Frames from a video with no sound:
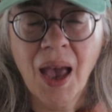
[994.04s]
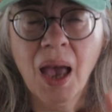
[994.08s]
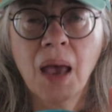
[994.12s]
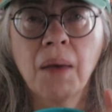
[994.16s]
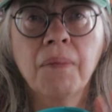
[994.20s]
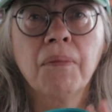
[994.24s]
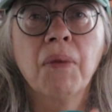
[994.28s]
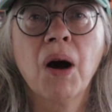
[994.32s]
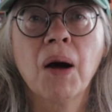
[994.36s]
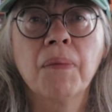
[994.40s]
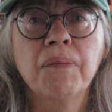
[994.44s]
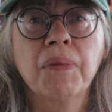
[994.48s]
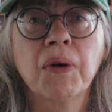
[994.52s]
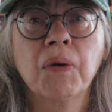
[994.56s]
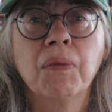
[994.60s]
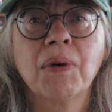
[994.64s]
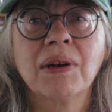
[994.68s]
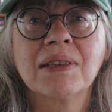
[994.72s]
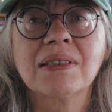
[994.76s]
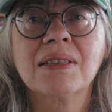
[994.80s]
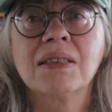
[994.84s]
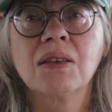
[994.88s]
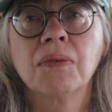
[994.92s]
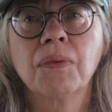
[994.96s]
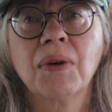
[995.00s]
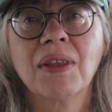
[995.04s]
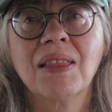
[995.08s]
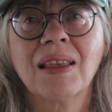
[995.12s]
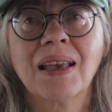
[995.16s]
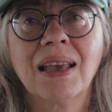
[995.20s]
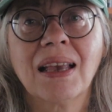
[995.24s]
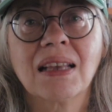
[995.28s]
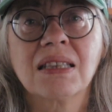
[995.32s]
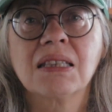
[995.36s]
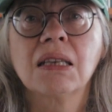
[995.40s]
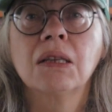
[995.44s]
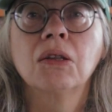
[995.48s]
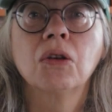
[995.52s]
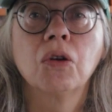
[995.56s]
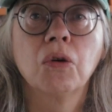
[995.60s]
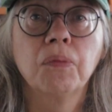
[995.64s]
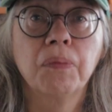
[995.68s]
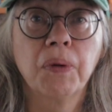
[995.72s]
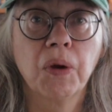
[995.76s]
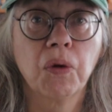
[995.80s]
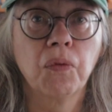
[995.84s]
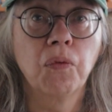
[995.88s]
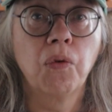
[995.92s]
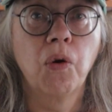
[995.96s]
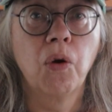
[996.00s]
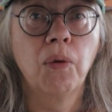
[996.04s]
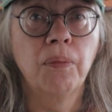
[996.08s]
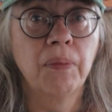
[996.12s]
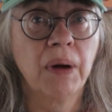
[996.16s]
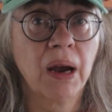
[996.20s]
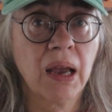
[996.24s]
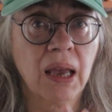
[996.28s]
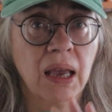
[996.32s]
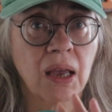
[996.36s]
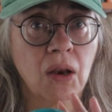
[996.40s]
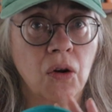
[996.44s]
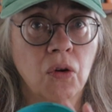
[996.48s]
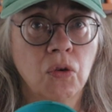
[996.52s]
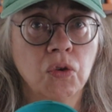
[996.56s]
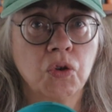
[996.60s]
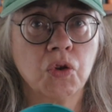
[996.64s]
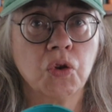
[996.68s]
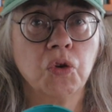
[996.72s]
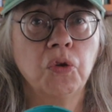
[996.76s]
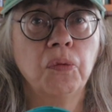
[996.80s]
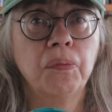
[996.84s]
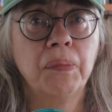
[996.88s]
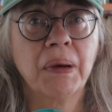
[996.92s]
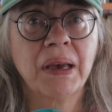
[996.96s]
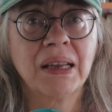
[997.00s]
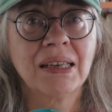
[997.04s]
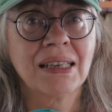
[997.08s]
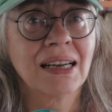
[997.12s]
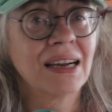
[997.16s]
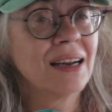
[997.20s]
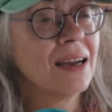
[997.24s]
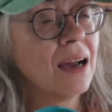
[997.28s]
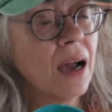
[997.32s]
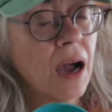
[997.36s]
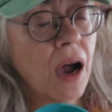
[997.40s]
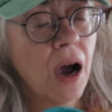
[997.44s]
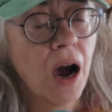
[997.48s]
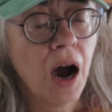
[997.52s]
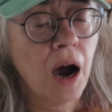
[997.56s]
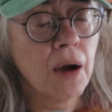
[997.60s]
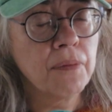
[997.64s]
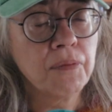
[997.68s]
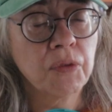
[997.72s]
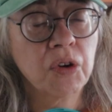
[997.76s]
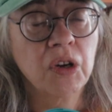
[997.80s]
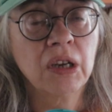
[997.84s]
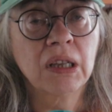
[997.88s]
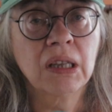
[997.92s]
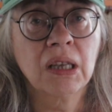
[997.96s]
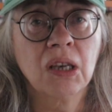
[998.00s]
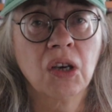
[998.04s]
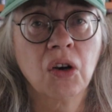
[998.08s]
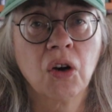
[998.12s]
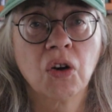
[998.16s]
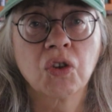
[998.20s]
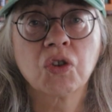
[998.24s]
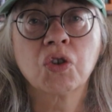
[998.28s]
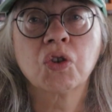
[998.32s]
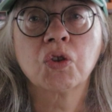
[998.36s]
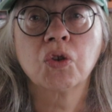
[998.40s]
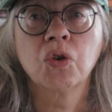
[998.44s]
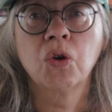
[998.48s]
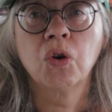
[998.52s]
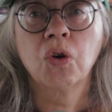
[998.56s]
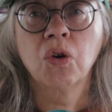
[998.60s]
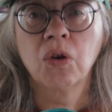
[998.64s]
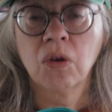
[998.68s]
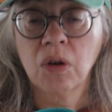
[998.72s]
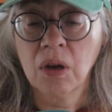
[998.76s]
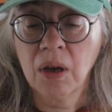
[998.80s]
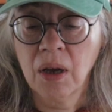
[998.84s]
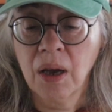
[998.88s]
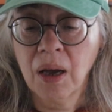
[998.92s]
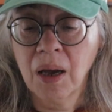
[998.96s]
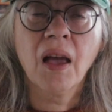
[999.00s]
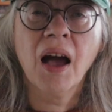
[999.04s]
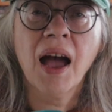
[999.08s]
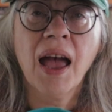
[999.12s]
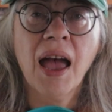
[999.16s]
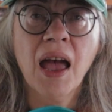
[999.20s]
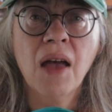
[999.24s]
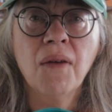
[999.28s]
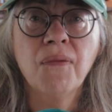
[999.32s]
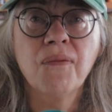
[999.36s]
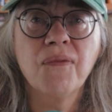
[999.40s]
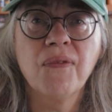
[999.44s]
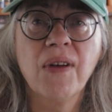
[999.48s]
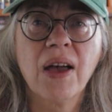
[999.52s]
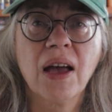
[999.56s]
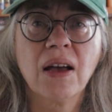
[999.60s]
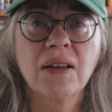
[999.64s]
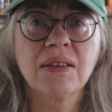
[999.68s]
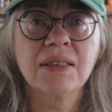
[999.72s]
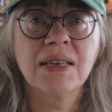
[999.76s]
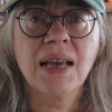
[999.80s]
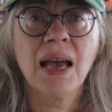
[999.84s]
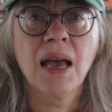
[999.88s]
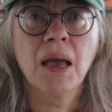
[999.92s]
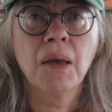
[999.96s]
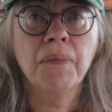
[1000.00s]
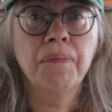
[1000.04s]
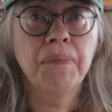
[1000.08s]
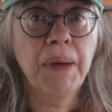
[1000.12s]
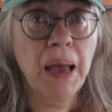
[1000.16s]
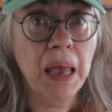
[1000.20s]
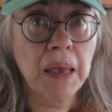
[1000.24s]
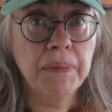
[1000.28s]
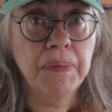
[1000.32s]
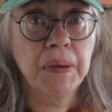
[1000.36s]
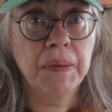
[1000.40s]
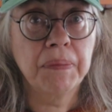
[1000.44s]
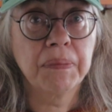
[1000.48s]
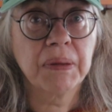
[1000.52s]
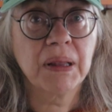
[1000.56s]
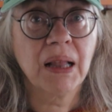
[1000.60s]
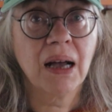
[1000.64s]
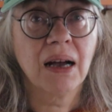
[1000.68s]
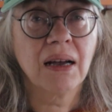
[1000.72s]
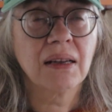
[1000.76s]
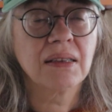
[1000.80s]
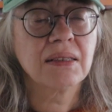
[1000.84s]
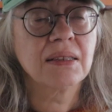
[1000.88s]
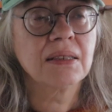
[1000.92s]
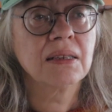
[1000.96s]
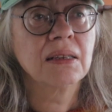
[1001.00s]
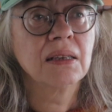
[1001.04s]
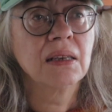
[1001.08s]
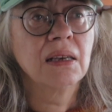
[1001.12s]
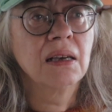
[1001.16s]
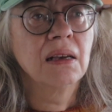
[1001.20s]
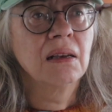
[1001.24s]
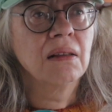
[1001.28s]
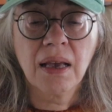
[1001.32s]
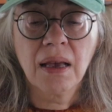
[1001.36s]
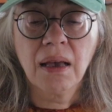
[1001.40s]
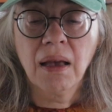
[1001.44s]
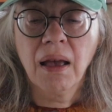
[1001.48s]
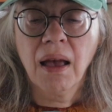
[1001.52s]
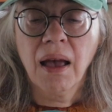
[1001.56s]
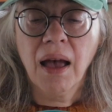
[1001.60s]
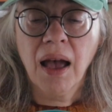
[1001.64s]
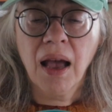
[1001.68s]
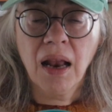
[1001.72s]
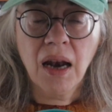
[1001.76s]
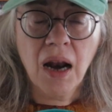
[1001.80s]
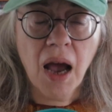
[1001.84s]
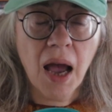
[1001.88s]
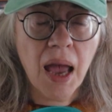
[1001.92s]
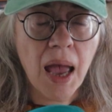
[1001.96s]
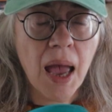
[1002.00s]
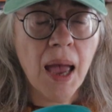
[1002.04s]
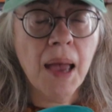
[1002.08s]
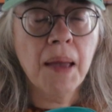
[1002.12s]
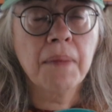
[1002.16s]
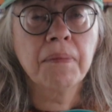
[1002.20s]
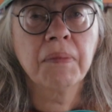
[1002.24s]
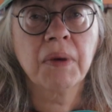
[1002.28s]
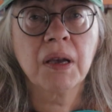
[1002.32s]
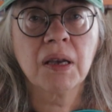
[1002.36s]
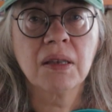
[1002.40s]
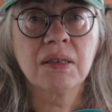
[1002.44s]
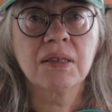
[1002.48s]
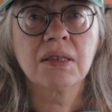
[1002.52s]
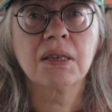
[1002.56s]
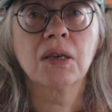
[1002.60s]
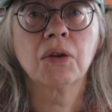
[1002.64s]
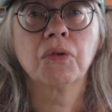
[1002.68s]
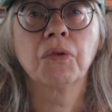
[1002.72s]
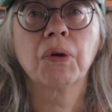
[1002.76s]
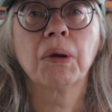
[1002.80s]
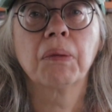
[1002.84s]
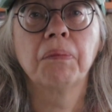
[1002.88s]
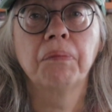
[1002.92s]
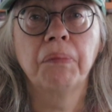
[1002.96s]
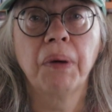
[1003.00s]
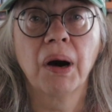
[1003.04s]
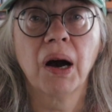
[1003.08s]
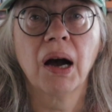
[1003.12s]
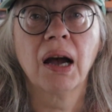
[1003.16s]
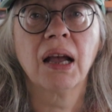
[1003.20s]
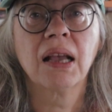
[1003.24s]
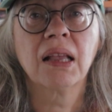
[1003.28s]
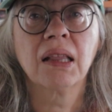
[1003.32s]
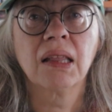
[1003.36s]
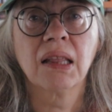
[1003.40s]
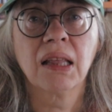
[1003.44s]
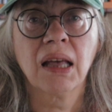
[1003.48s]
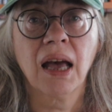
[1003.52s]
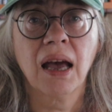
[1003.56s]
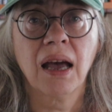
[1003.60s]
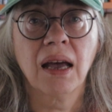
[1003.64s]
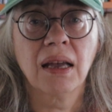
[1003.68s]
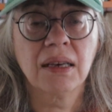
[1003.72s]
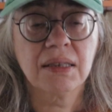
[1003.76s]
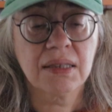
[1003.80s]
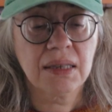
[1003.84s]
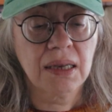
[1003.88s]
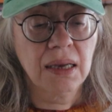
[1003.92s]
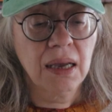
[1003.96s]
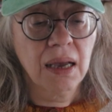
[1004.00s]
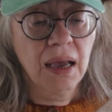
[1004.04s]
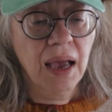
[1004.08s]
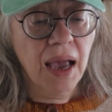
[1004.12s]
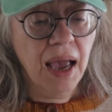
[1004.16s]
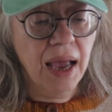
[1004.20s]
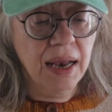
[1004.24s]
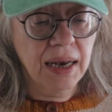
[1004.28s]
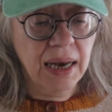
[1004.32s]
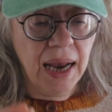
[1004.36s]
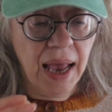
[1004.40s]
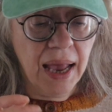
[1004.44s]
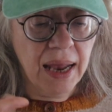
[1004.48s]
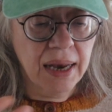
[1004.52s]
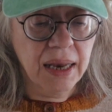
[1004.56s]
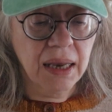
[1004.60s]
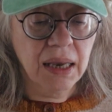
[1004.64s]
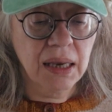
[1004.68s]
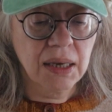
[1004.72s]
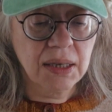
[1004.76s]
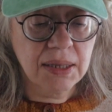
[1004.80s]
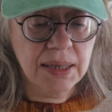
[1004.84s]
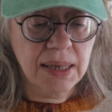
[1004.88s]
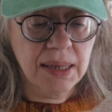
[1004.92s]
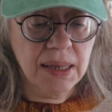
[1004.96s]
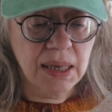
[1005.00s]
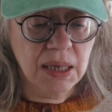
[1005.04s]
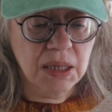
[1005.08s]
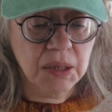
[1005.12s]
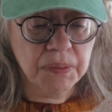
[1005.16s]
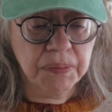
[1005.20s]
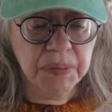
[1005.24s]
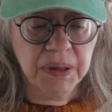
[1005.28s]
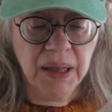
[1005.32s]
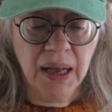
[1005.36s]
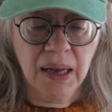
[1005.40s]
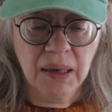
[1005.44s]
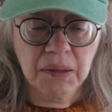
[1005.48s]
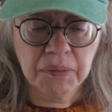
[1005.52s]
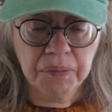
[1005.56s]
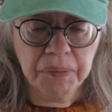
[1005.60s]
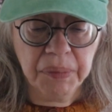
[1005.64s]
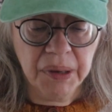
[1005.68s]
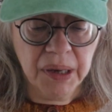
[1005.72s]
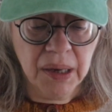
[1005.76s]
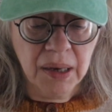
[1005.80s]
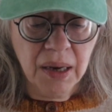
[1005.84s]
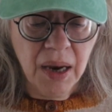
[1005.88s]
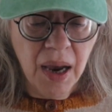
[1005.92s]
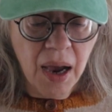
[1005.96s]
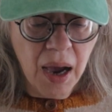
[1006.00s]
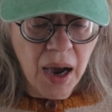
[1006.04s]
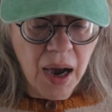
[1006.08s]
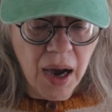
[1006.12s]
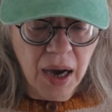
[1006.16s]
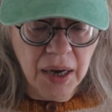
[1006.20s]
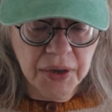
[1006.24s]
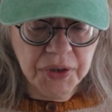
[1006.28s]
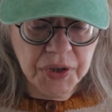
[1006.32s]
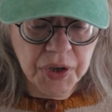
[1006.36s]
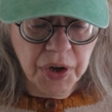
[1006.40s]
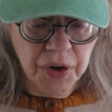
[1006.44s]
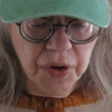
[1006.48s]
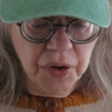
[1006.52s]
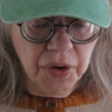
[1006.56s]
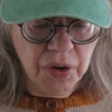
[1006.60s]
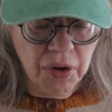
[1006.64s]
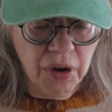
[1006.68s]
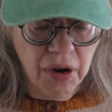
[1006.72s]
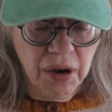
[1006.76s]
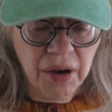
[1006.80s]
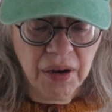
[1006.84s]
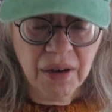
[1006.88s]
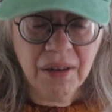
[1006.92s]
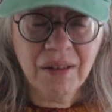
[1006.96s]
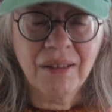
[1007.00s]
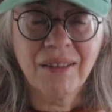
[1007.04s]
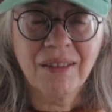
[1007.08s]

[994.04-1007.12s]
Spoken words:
It might be once the weather gets a little bit warmer, it'll do better. I'm really not sure. I have found a baby plant, and I am considering buying that and adding it to this plant, but I don't know.